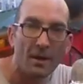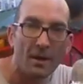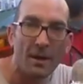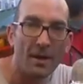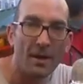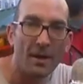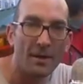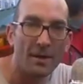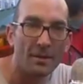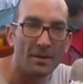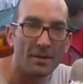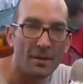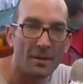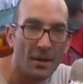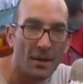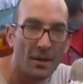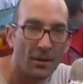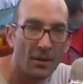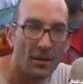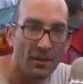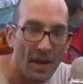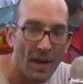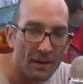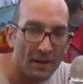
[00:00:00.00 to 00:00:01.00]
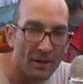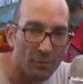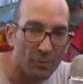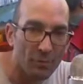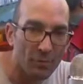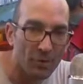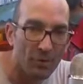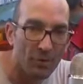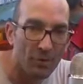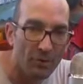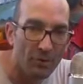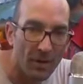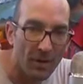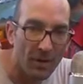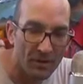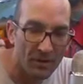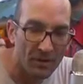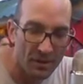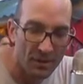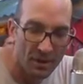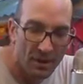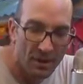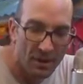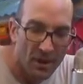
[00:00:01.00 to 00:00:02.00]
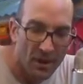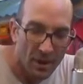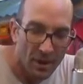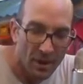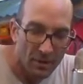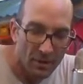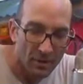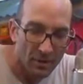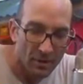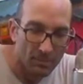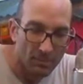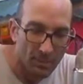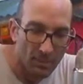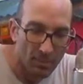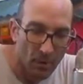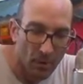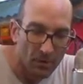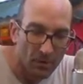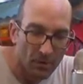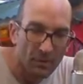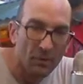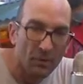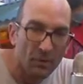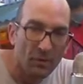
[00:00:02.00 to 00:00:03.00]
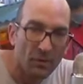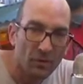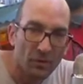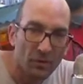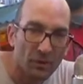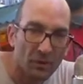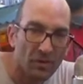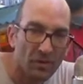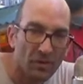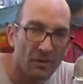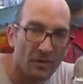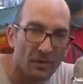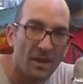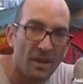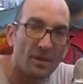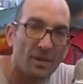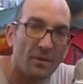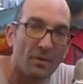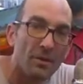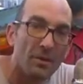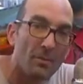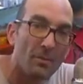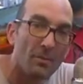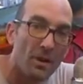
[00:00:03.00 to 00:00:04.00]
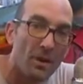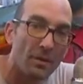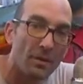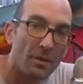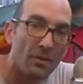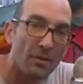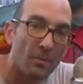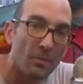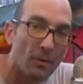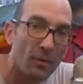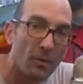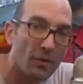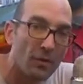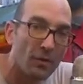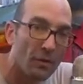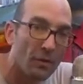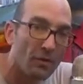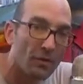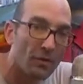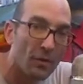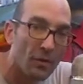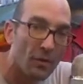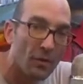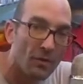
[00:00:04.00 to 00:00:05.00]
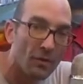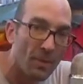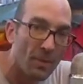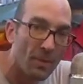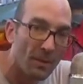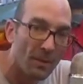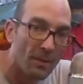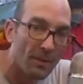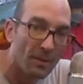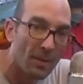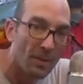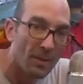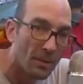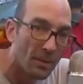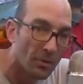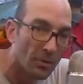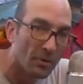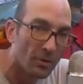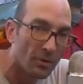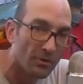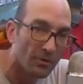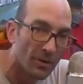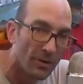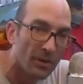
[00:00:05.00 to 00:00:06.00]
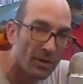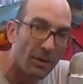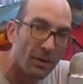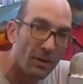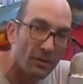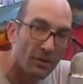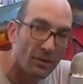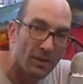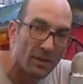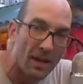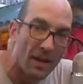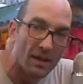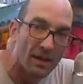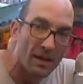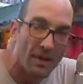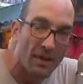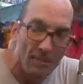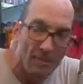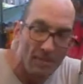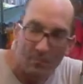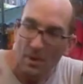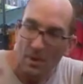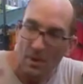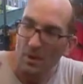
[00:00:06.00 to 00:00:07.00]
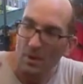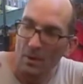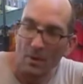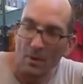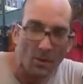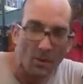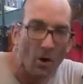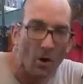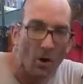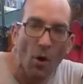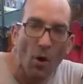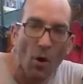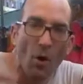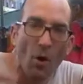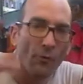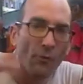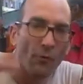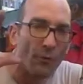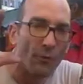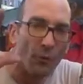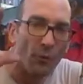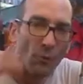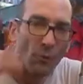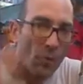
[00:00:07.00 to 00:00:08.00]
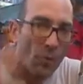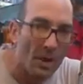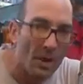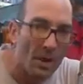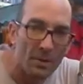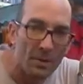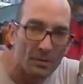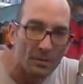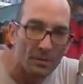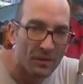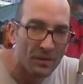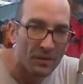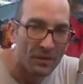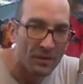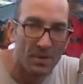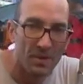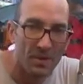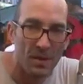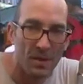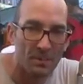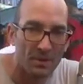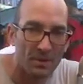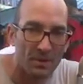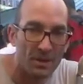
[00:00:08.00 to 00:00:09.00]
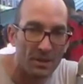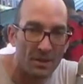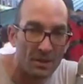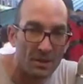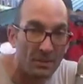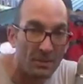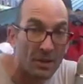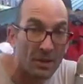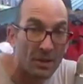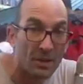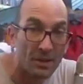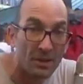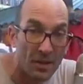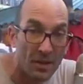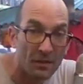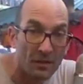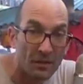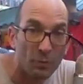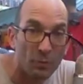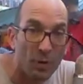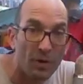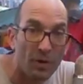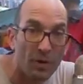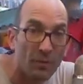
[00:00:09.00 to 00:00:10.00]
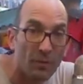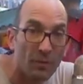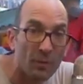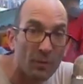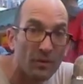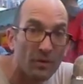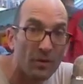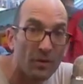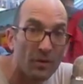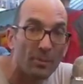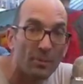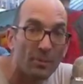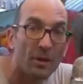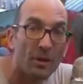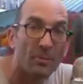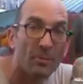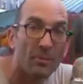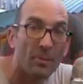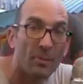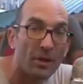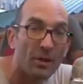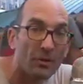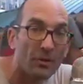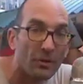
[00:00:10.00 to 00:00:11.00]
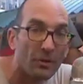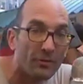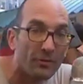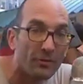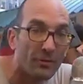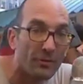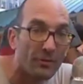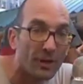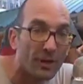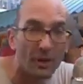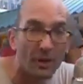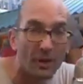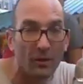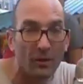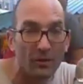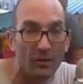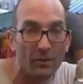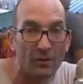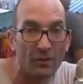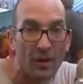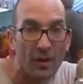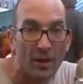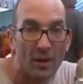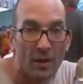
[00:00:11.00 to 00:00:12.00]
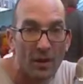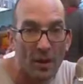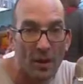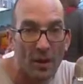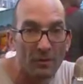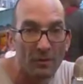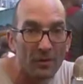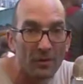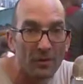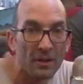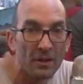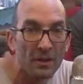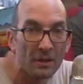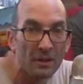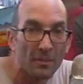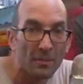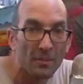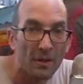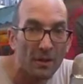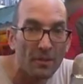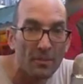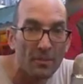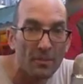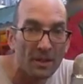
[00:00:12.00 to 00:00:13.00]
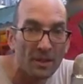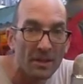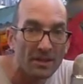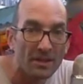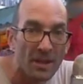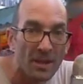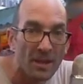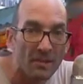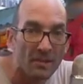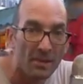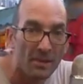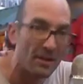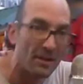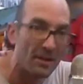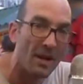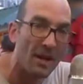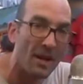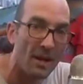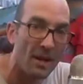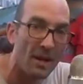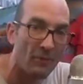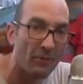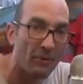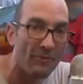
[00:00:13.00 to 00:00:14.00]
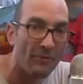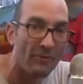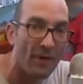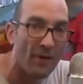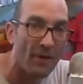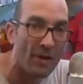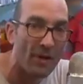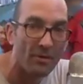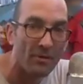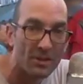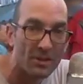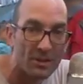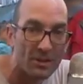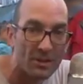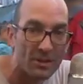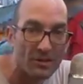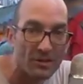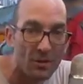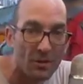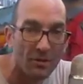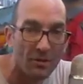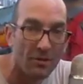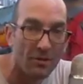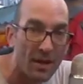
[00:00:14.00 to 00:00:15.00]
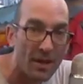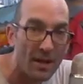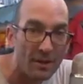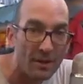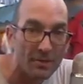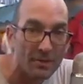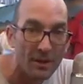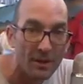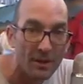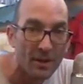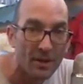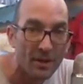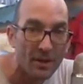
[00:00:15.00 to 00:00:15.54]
And that's what you're investing in. The person who sits down on a mic, or the person who starts making neighborhood videos and overwhelms the competition, because guess what? Everybody's going to be able to make good videos. I'm sitting in the middle of Midtown Manhattan with fire engines all around